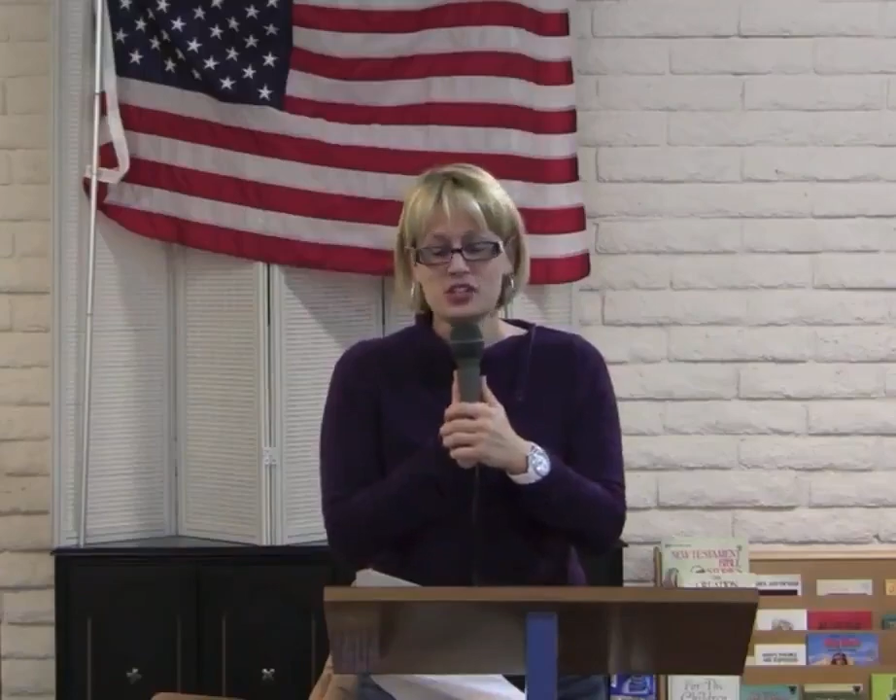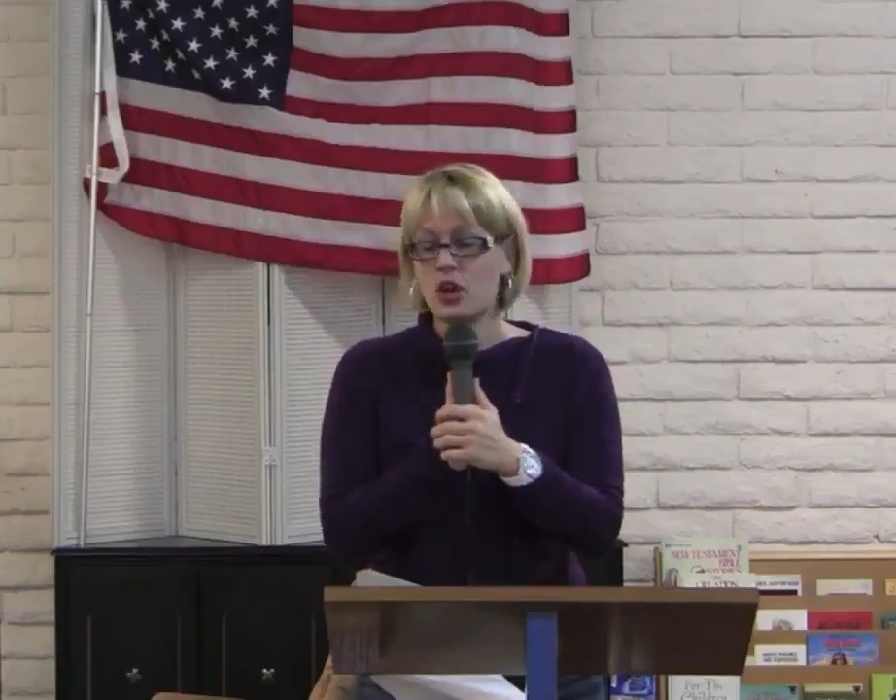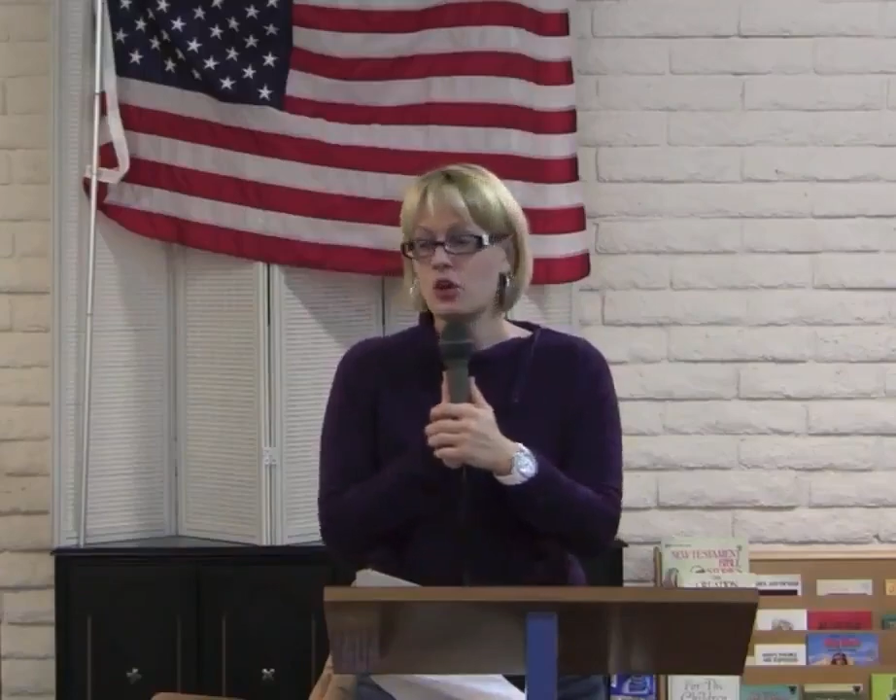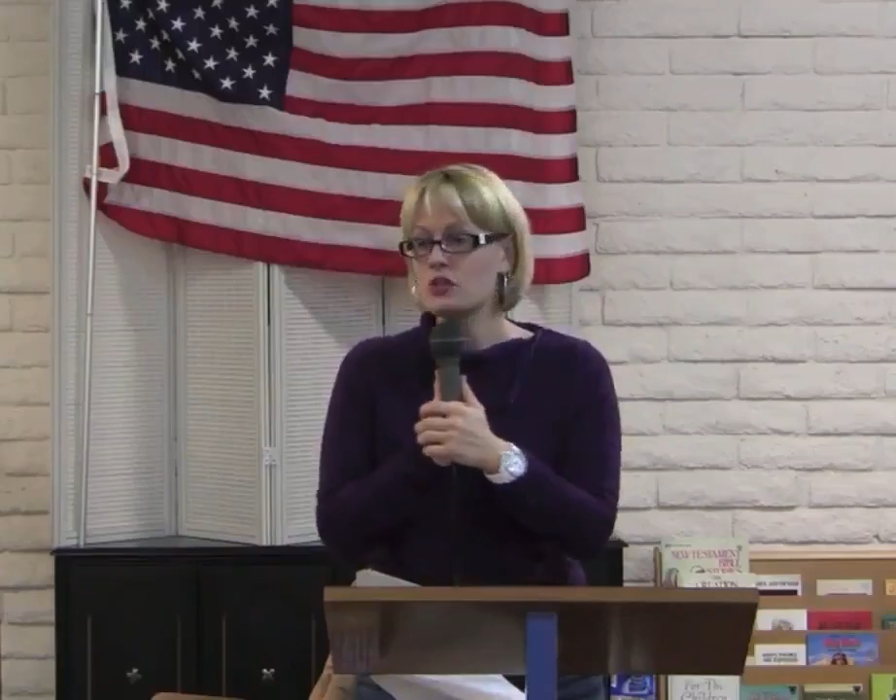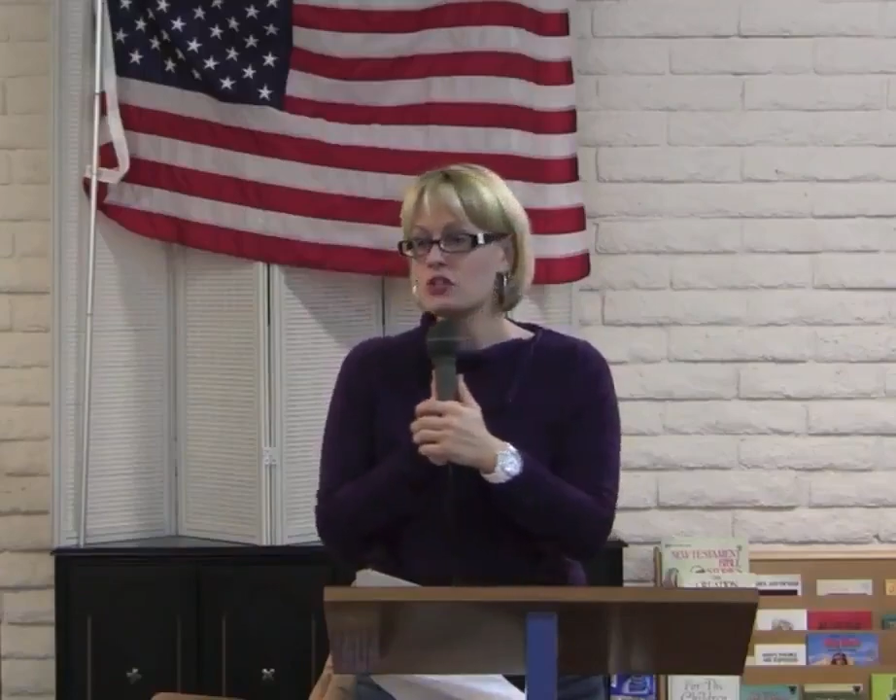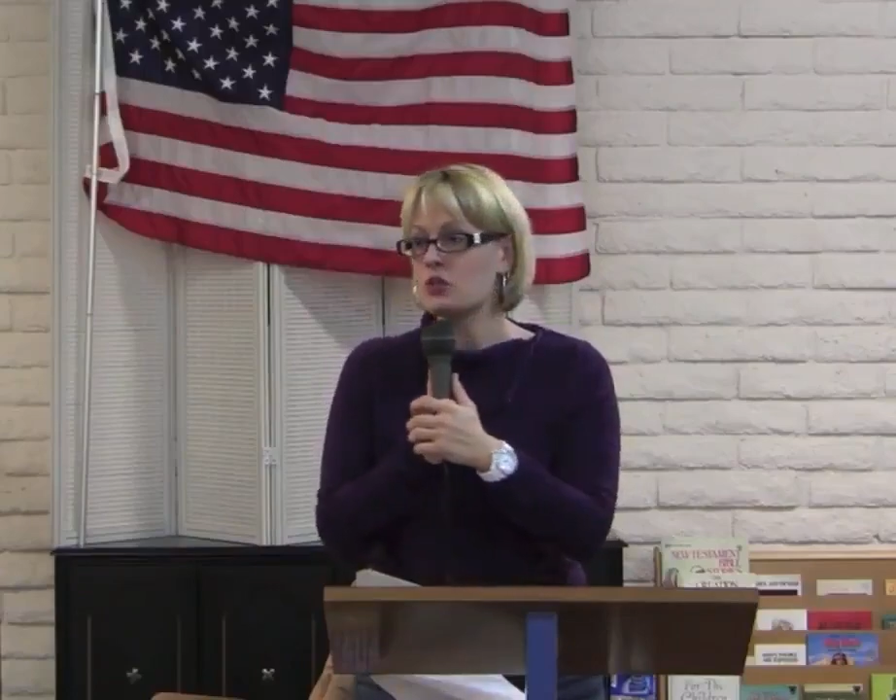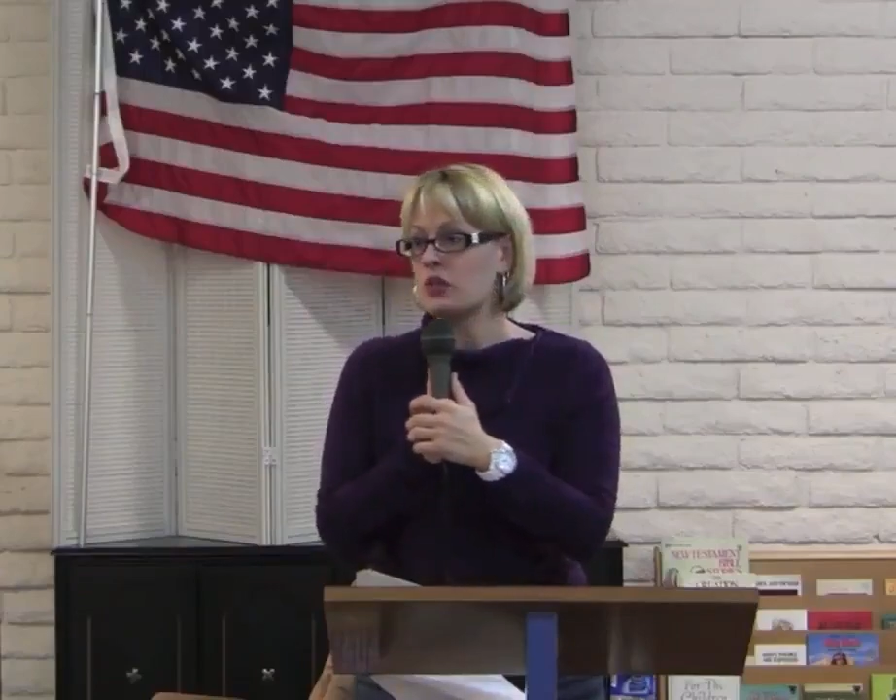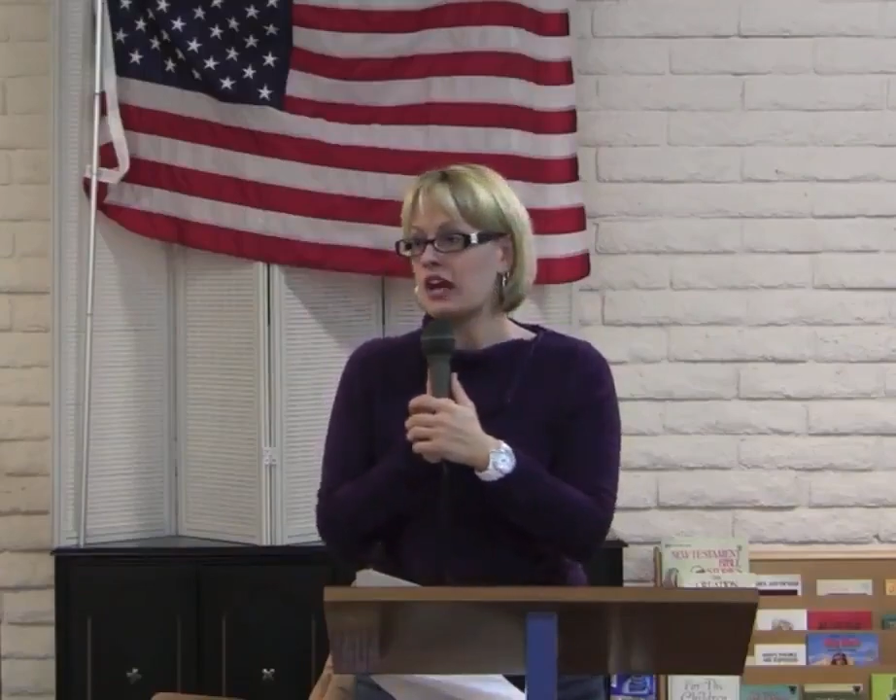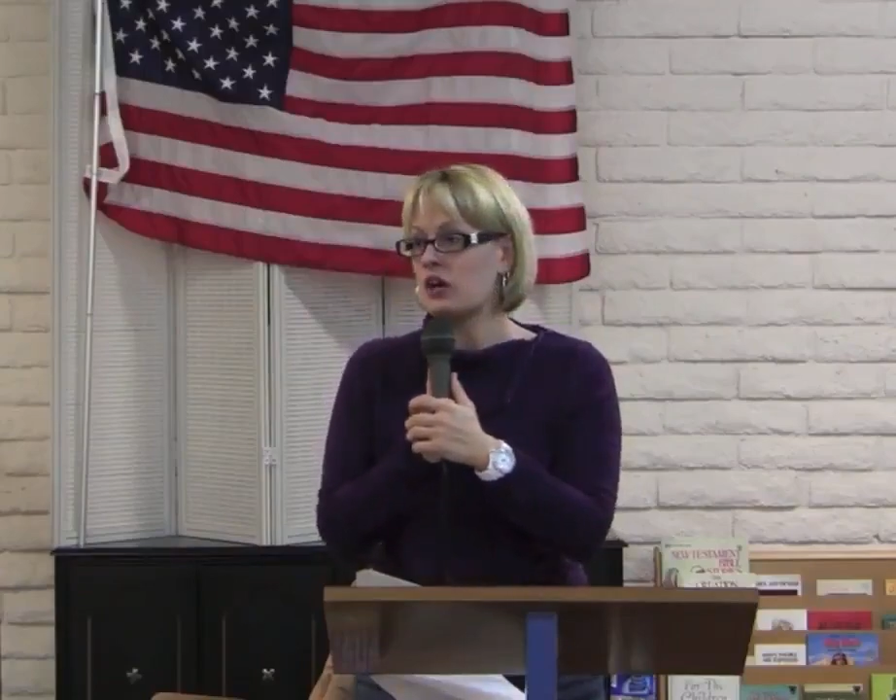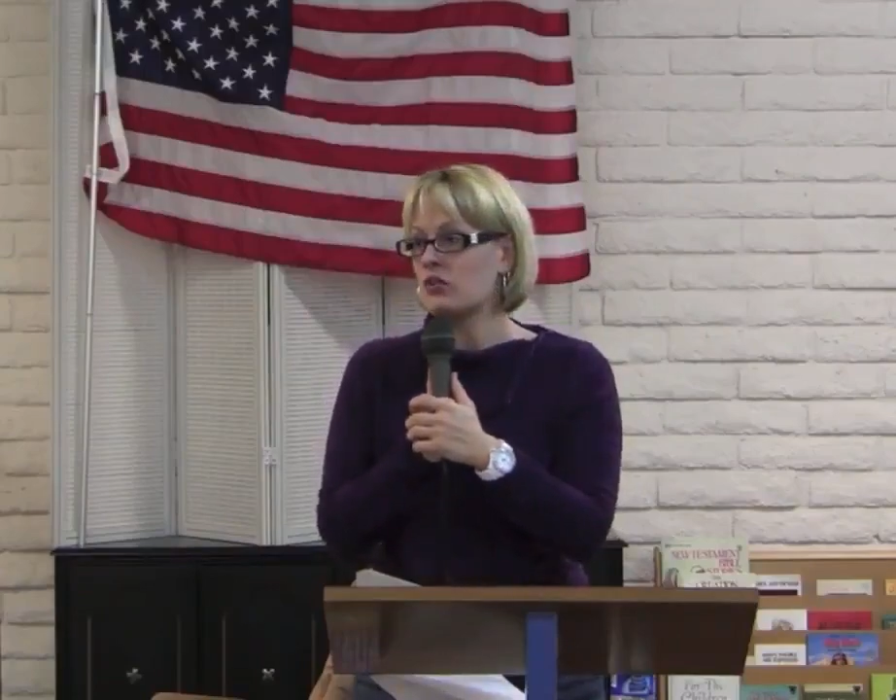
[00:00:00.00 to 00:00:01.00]
so, so
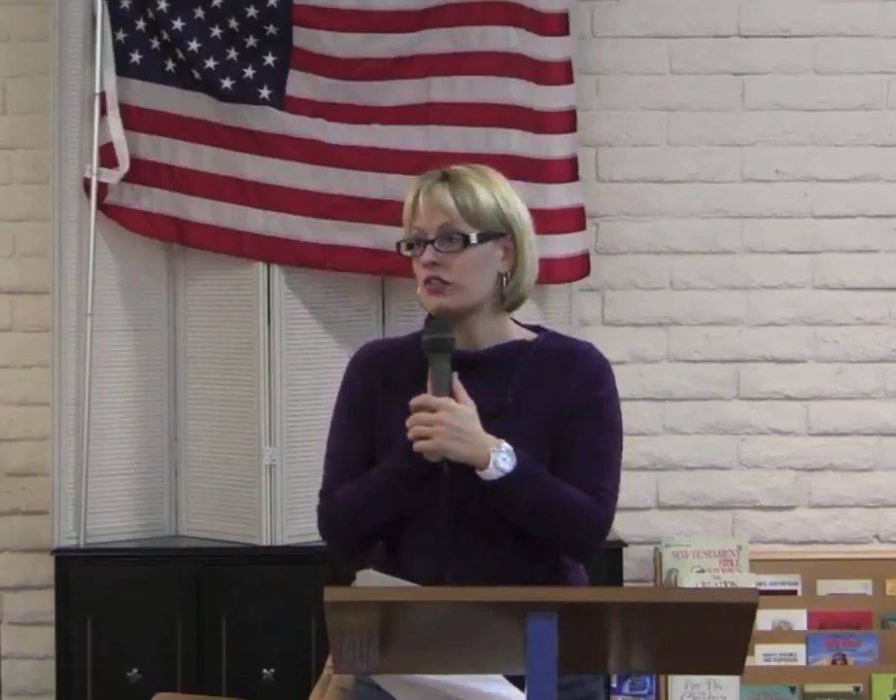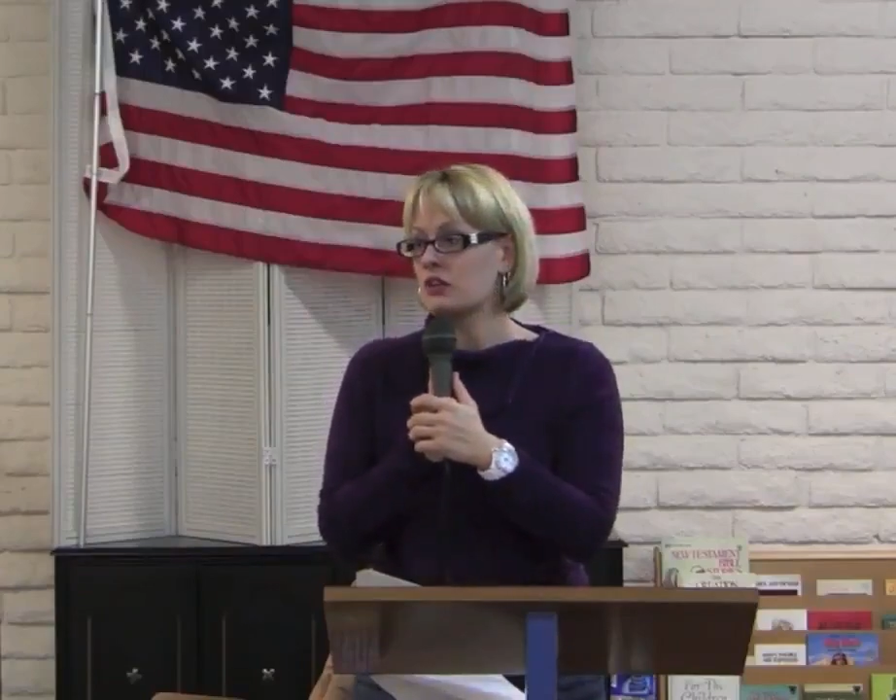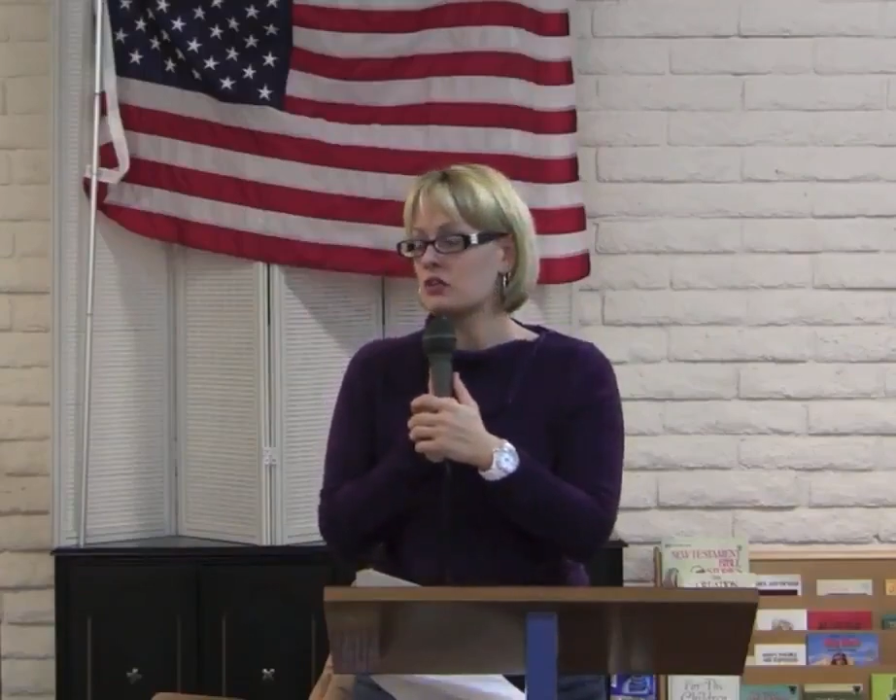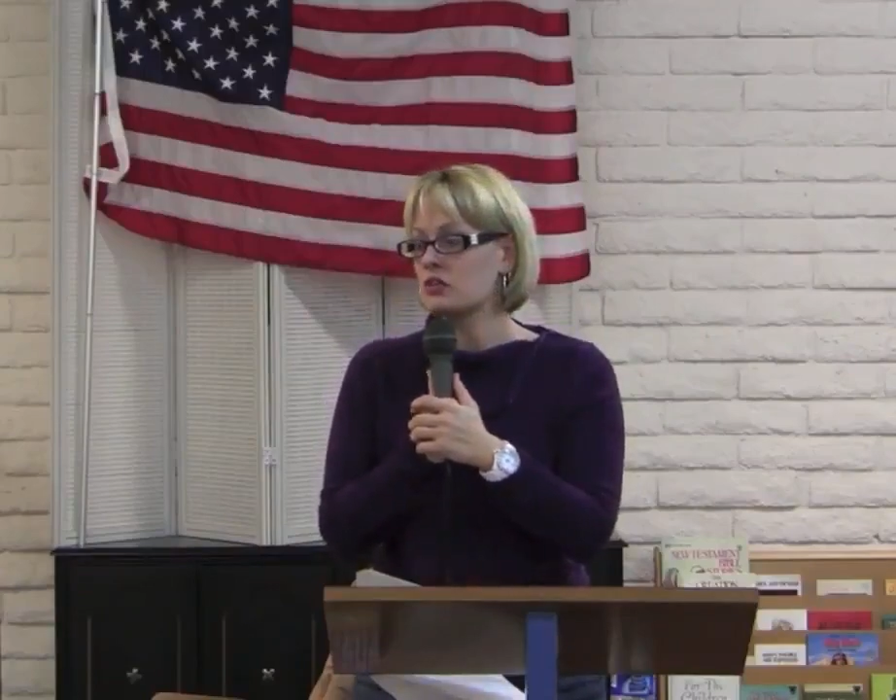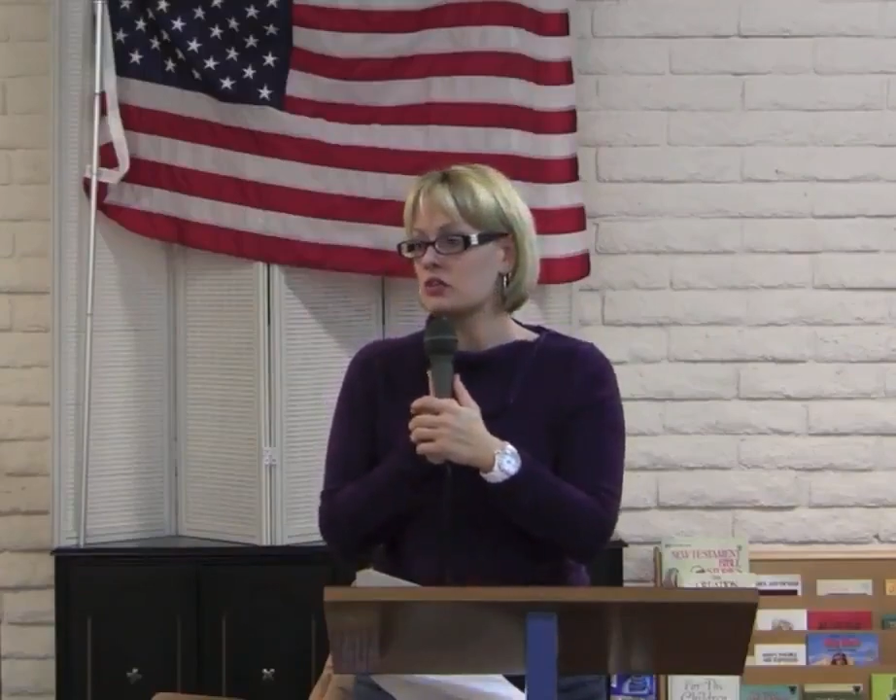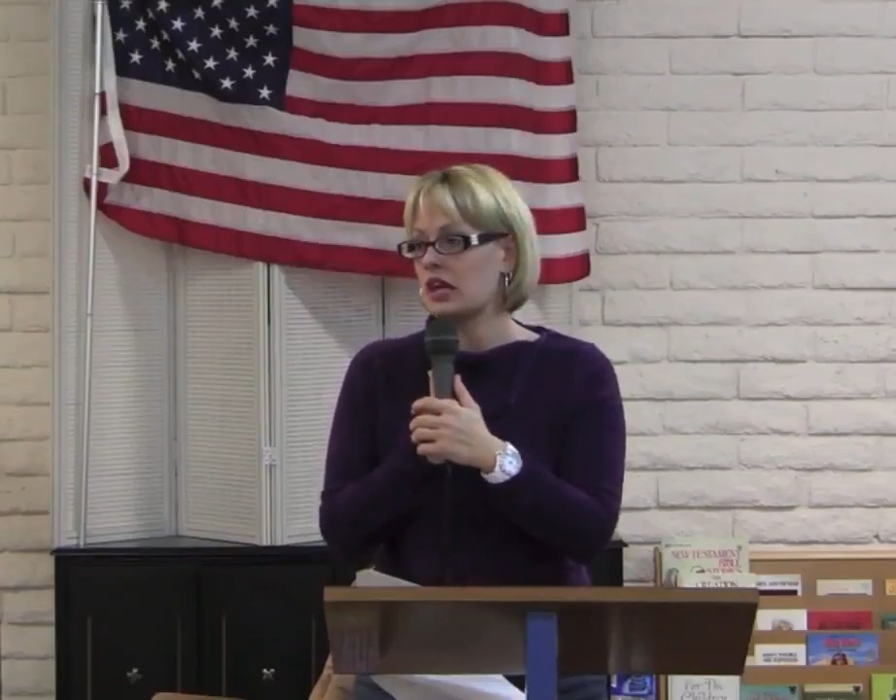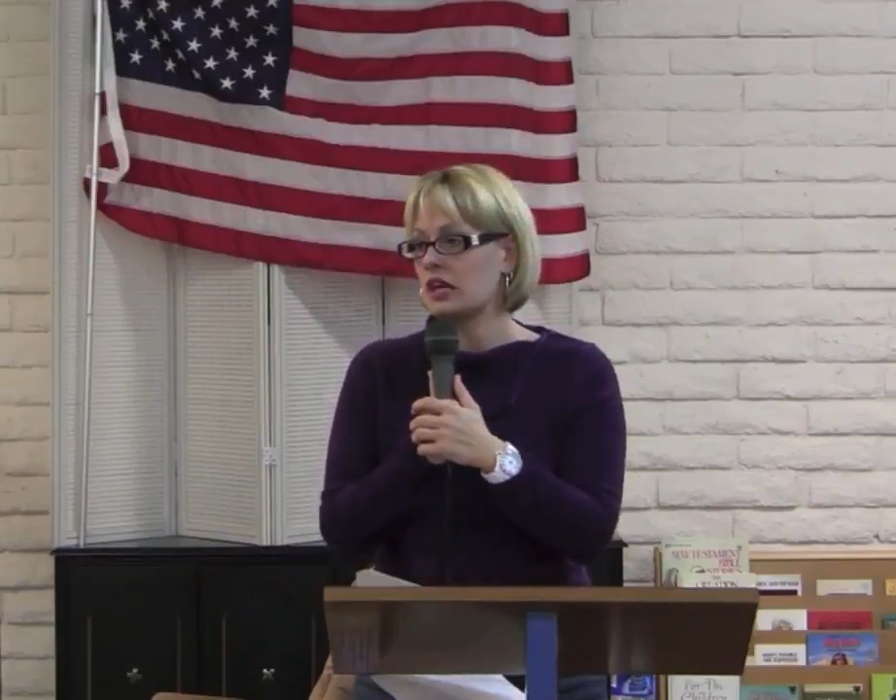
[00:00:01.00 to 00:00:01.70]
now there's,